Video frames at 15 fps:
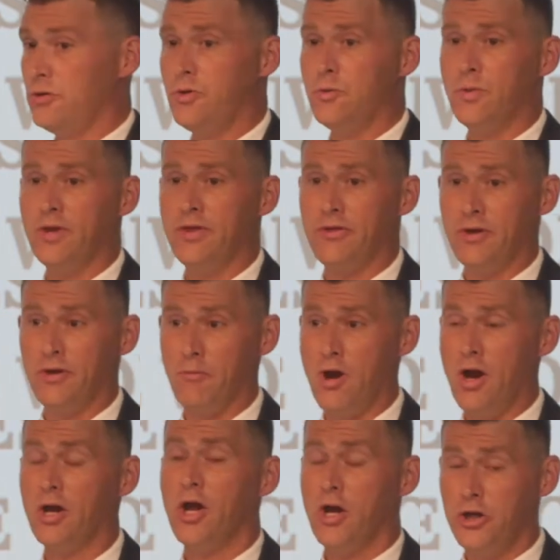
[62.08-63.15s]
You do one thing
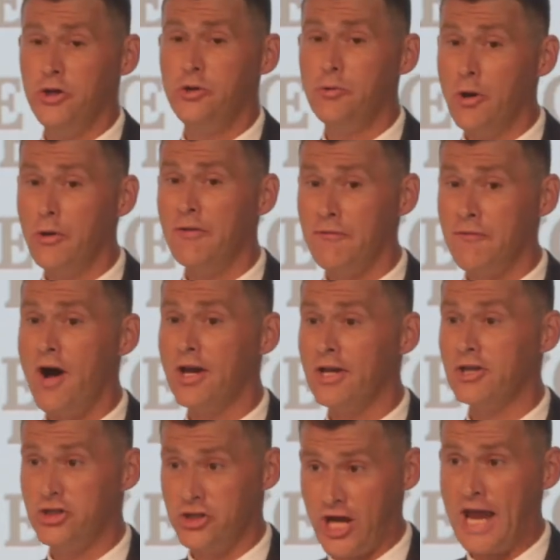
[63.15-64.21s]
wrong, you go to
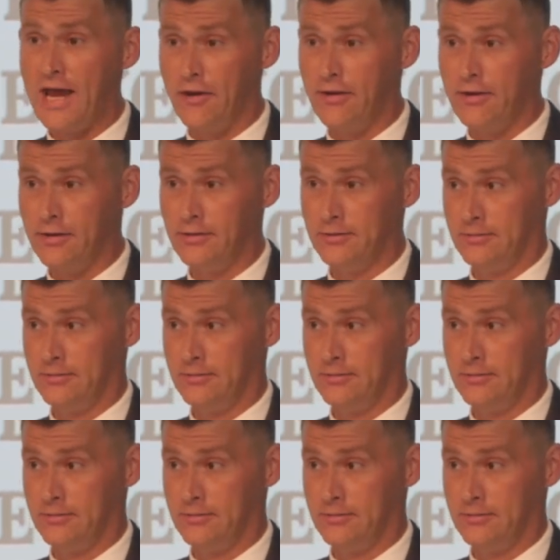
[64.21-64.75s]
fucking jail.